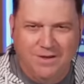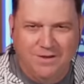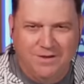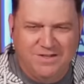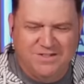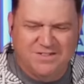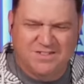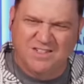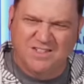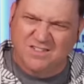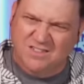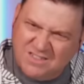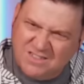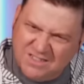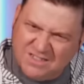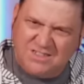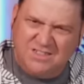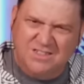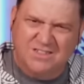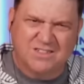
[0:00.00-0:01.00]
His
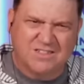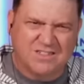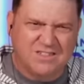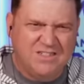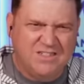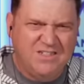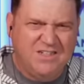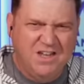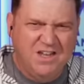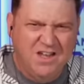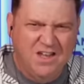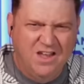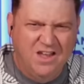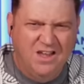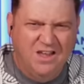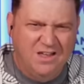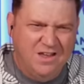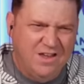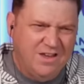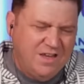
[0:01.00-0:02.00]
consistency,
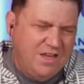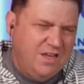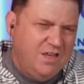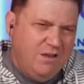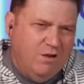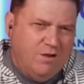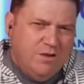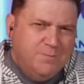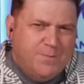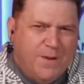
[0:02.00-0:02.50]
he's